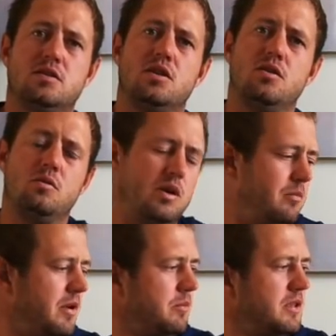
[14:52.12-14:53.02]
So when
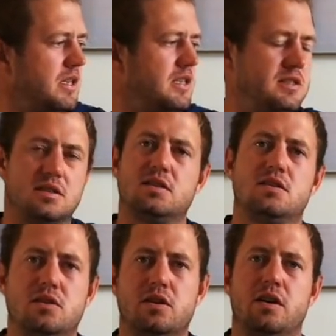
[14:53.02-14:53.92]
I make my traces, this
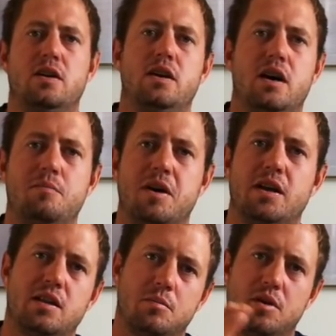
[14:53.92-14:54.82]
is how I, I
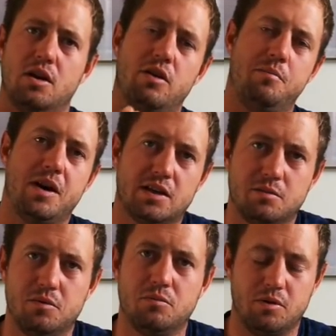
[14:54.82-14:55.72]
make them and how I pack
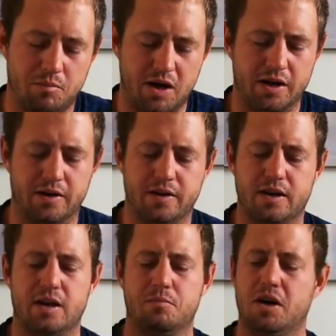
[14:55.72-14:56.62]
them in my bag.
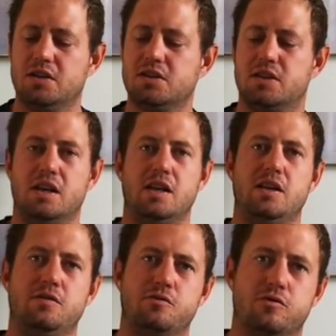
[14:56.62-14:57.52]
Um, I just
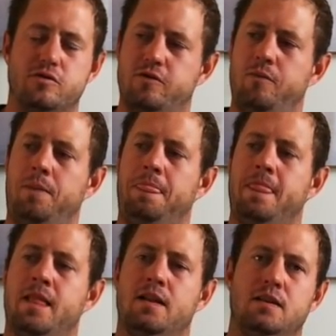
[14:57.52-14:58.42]
leave
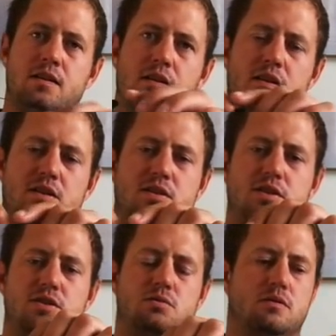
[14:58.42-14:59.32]
this
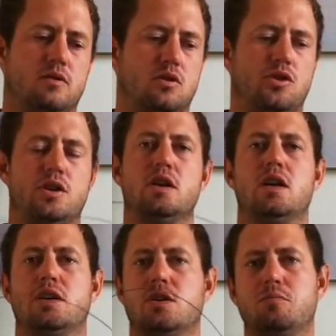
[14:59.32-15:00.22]
T-swivel on here, and
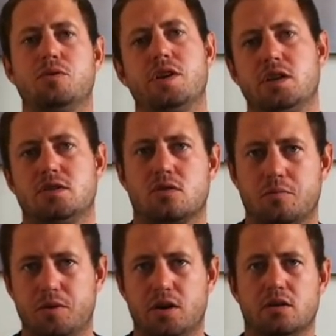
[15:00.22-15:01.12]
I don't put any
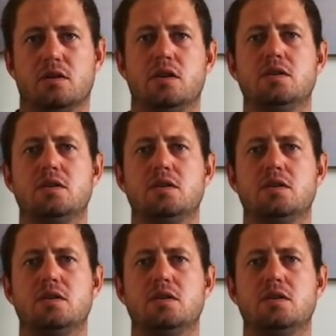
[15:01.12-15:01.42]
stopper in. The